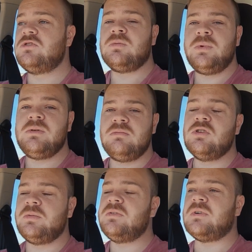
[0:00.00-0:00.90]

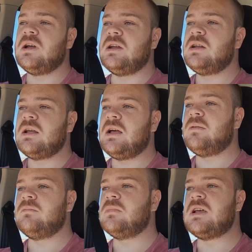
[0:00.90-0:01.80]
you'll be fine.
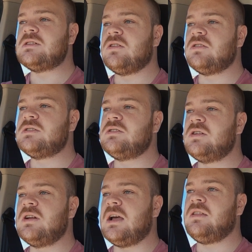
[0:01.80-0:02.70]
As long as you
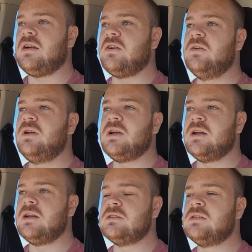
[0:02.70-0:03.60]
don't act like a
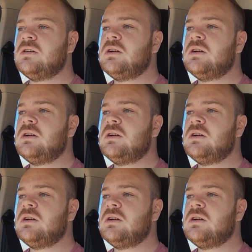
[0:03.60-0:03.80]
hooligan and